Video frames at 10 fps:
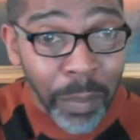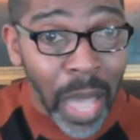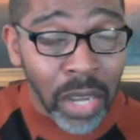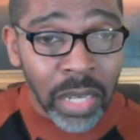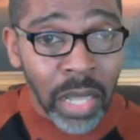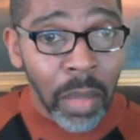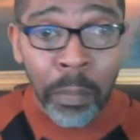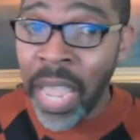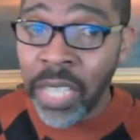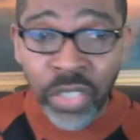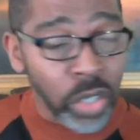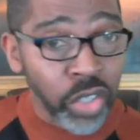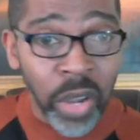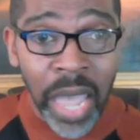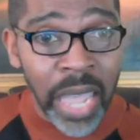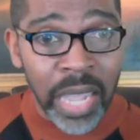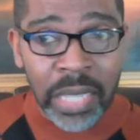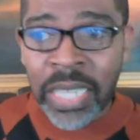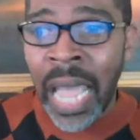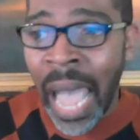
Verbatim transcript: about it based on your age.